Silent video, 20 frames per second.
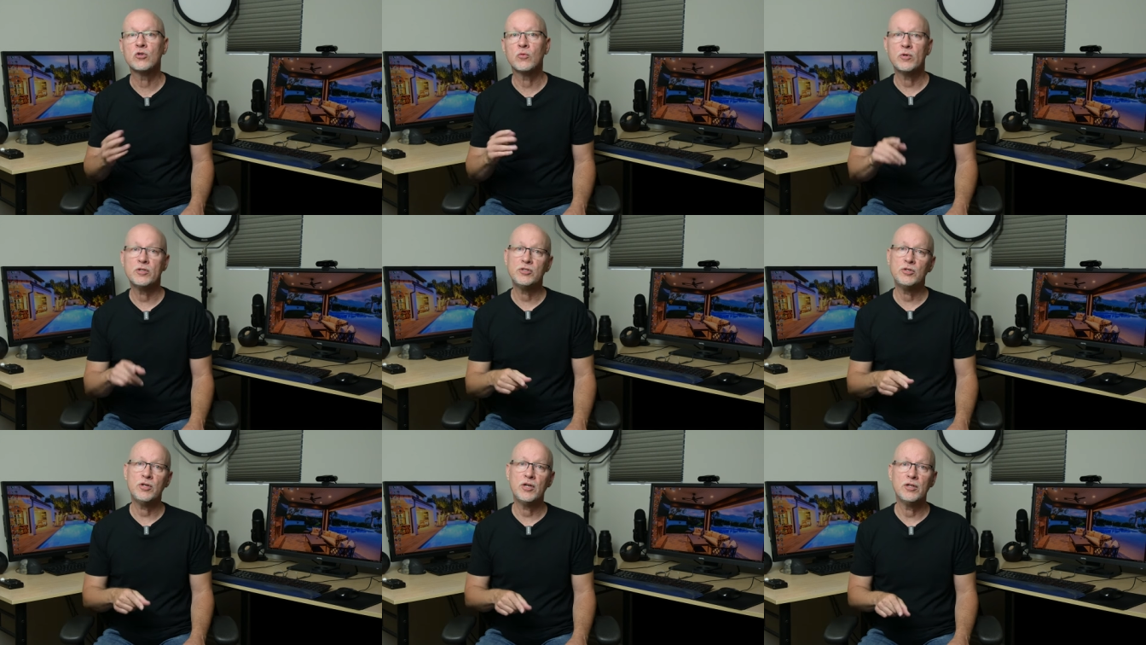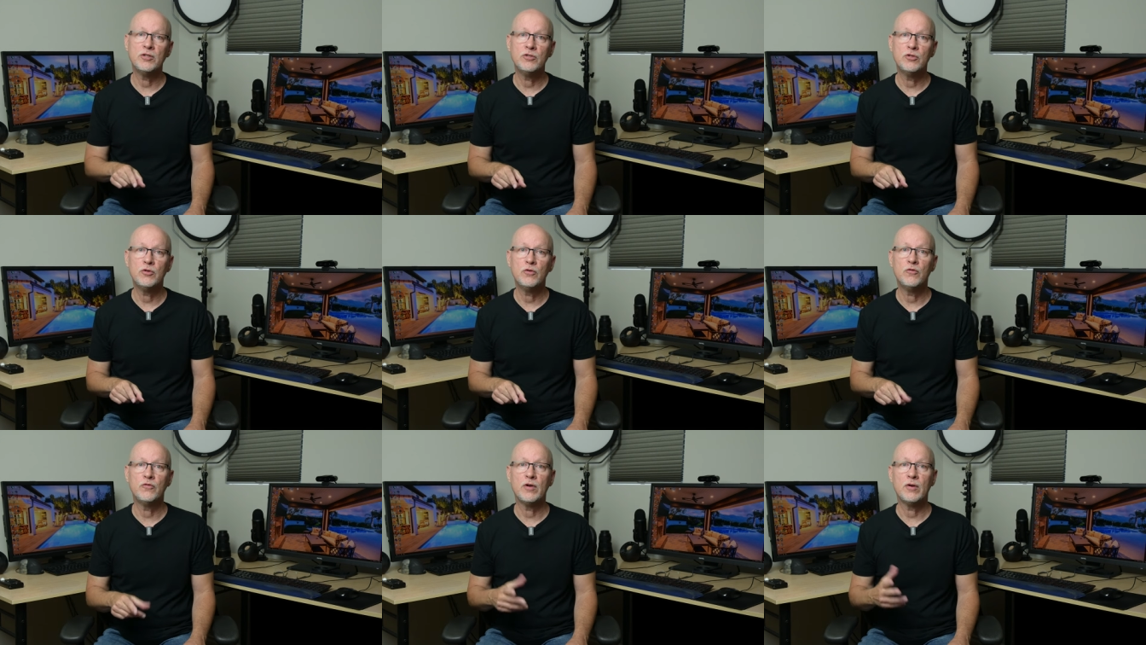So what you can
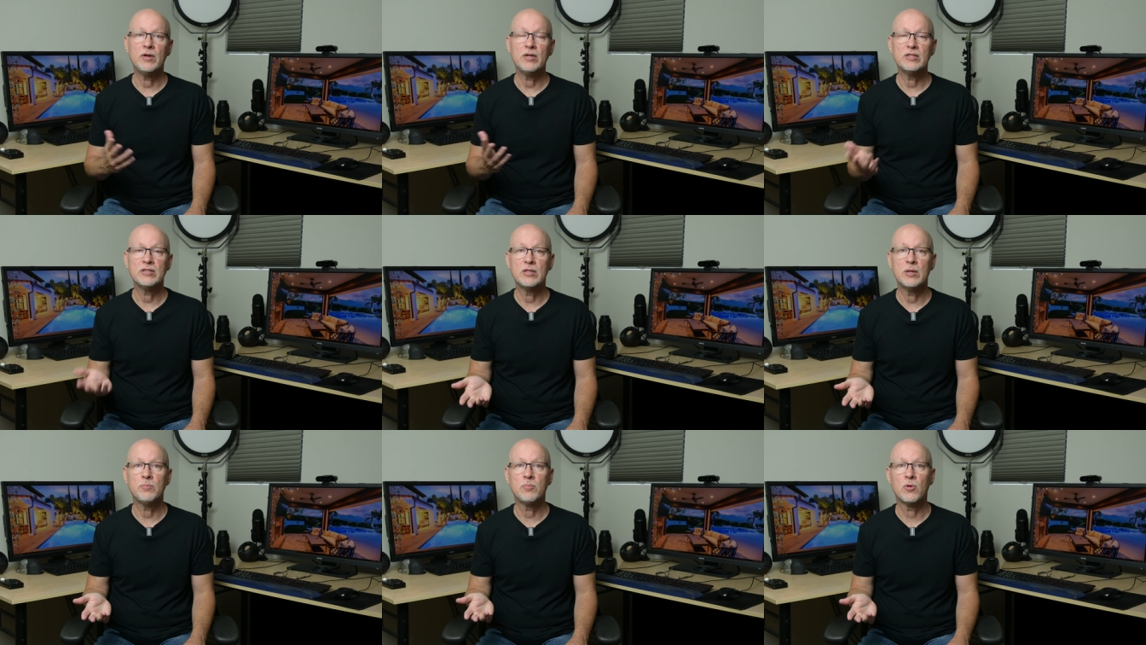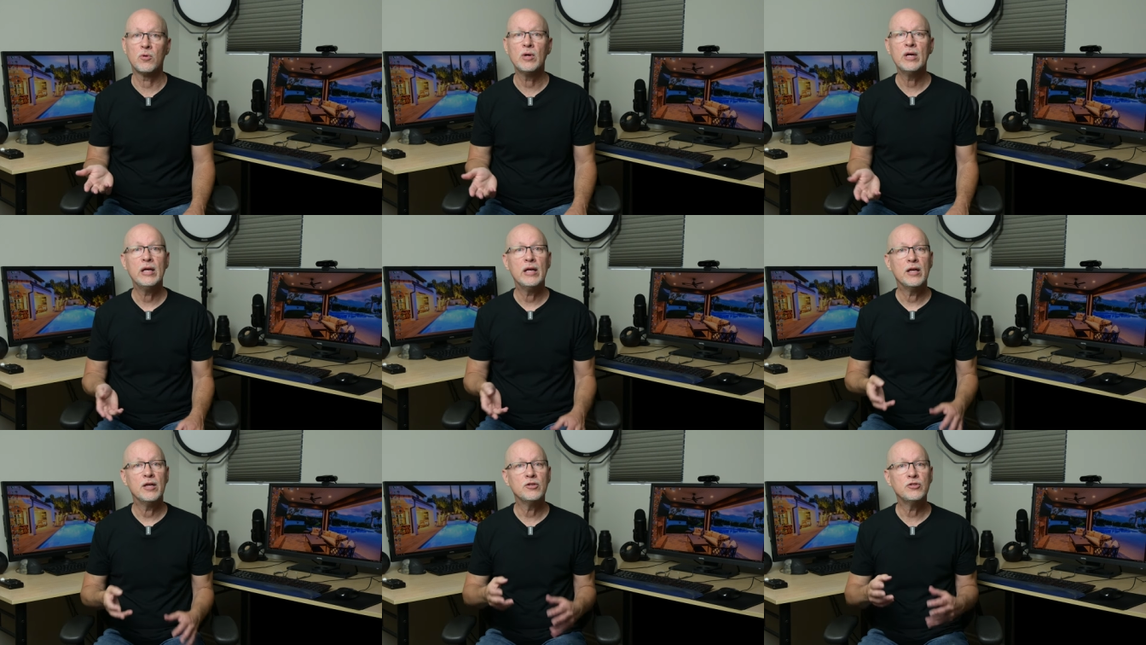do, very simple,
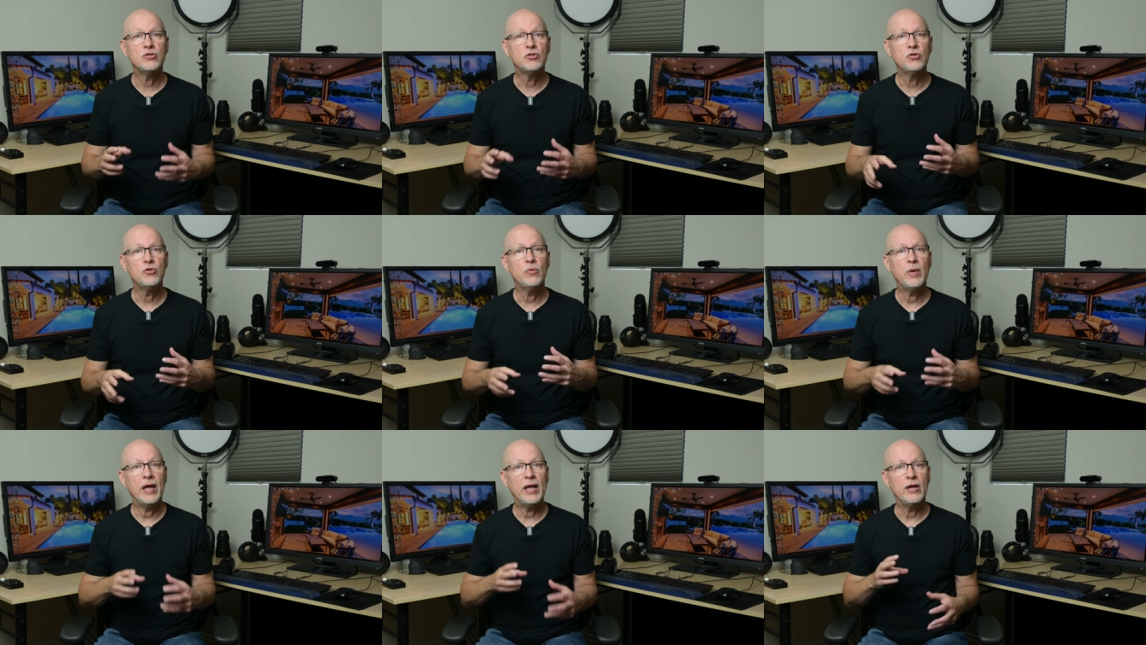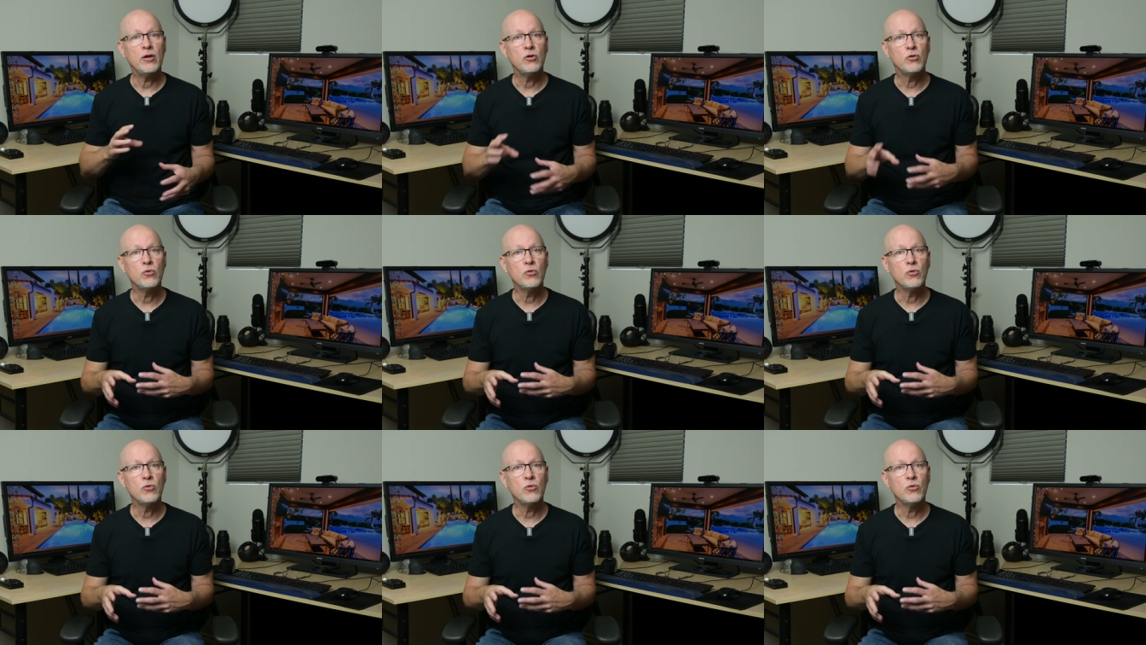is do a